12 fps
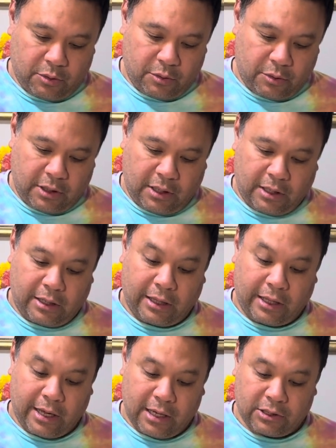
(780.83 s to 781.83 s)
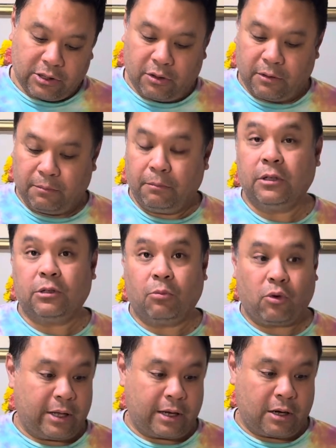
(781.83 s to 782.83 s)
the glaze, so it's more
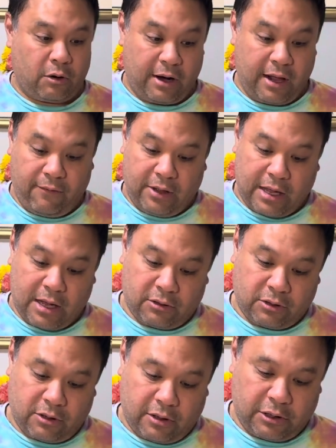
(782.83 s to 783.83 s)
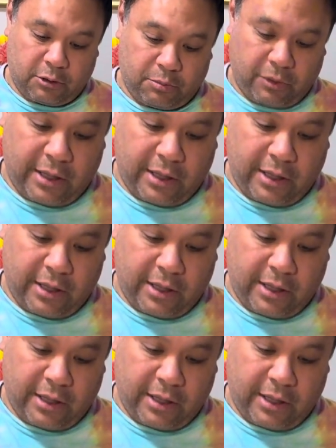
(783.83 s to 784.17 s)
like a gravy now. So I just put